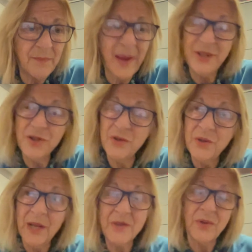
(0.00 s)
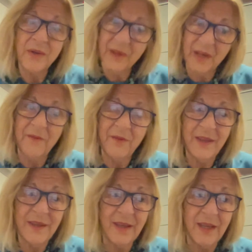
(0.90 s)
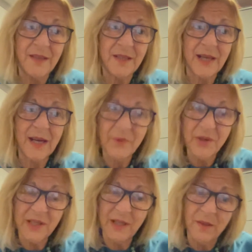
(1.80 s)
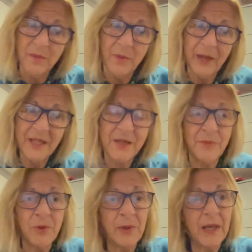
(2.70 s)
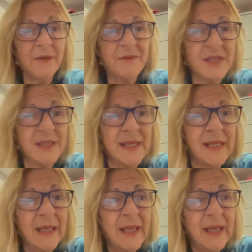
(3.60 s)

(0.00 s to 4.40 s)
Mind you, I don't have great faith in Keir Starmer to keep the momentum going, I have to say.